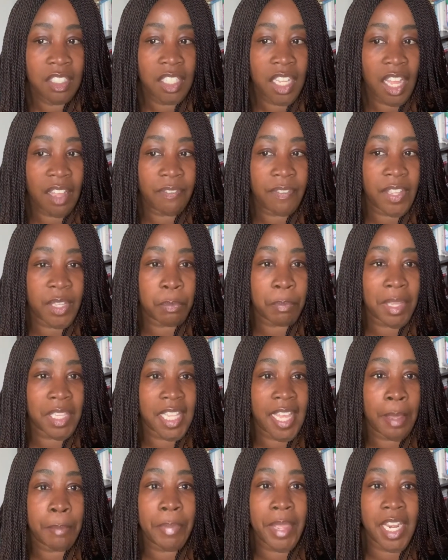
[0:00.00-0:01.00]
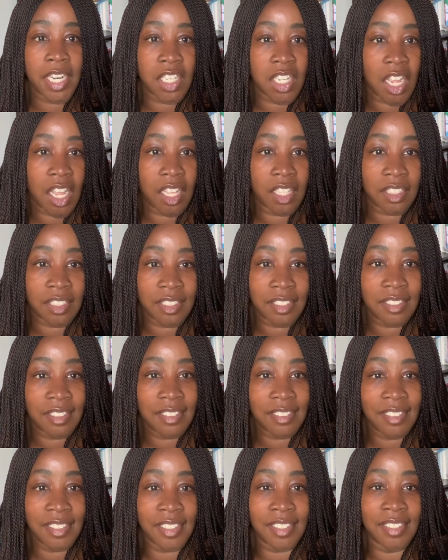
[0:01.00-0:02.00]
I failed my lap band, y'all.
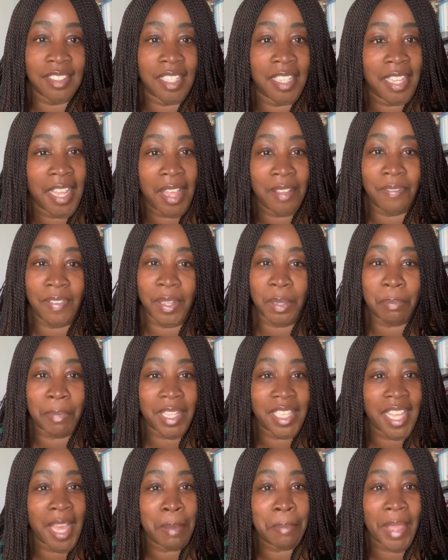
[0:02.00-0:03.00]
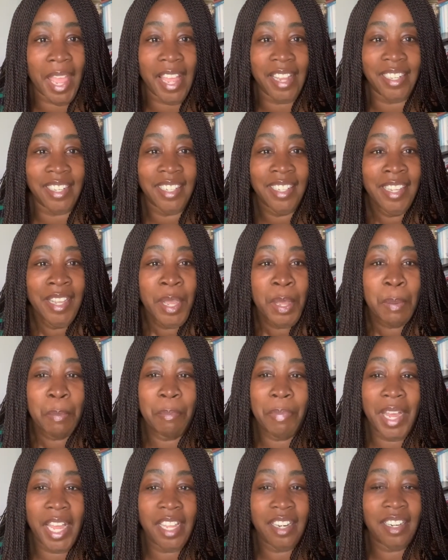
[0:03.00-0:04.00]
I failed my lap band,
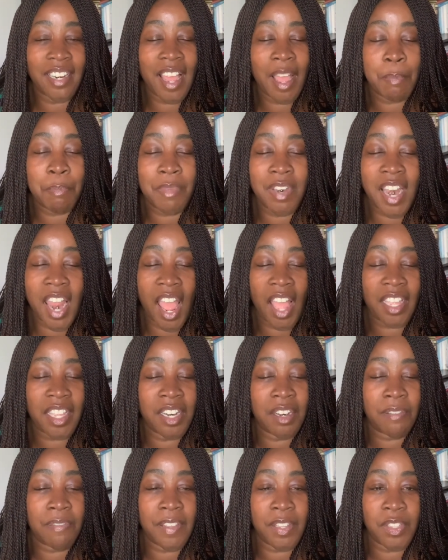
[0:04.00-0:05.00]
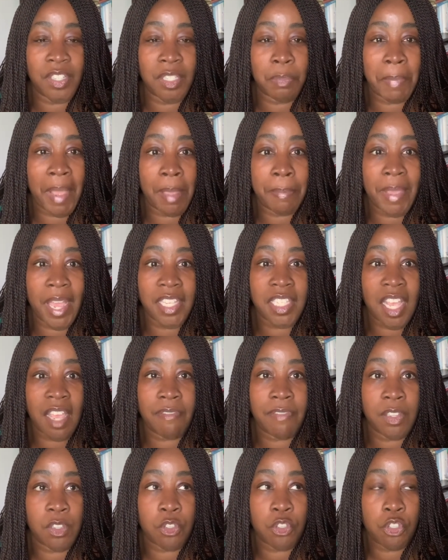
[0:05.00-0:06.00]
but I'm not gonna fail this bypass. I
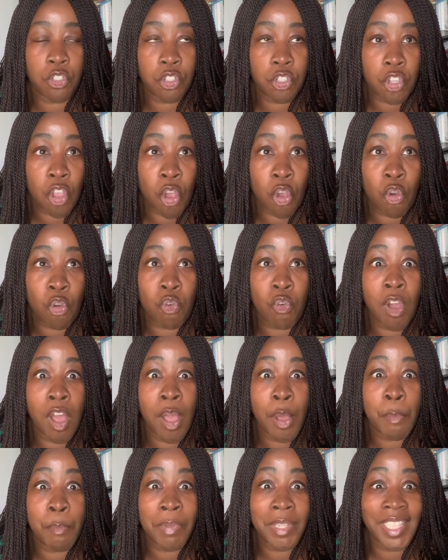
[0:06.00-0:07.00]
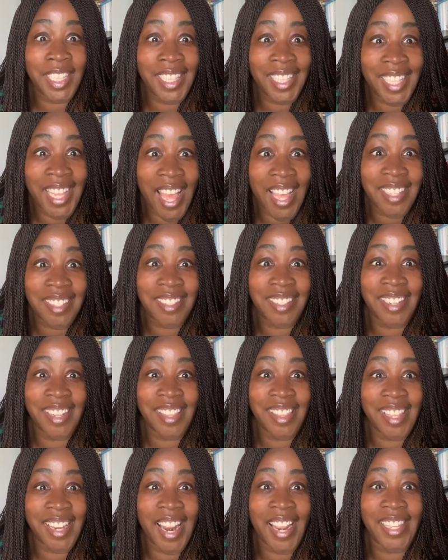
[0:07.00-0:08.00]
feel so blessed
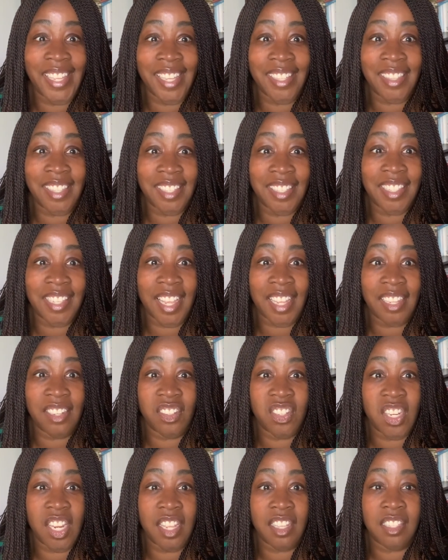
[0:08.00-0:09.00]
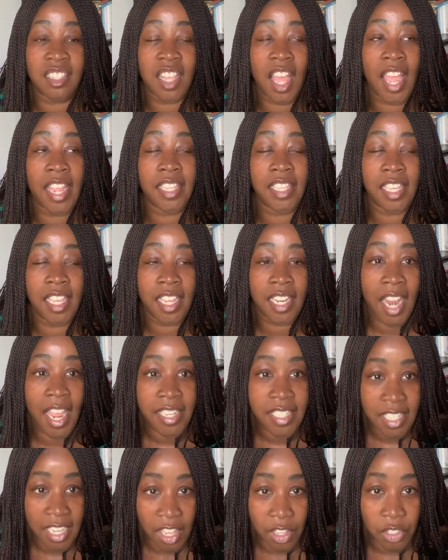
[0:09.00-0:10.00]
that I get this second chance. I
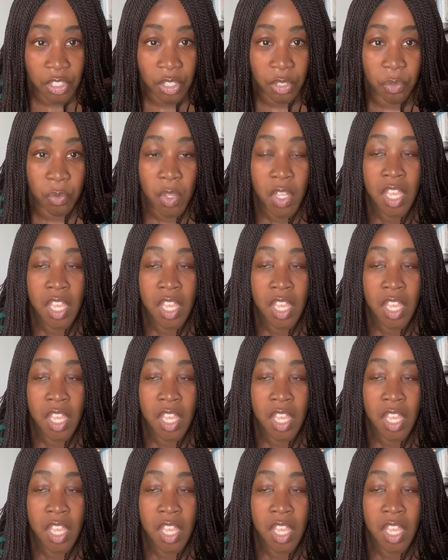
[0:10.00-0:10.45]
cannot tell you,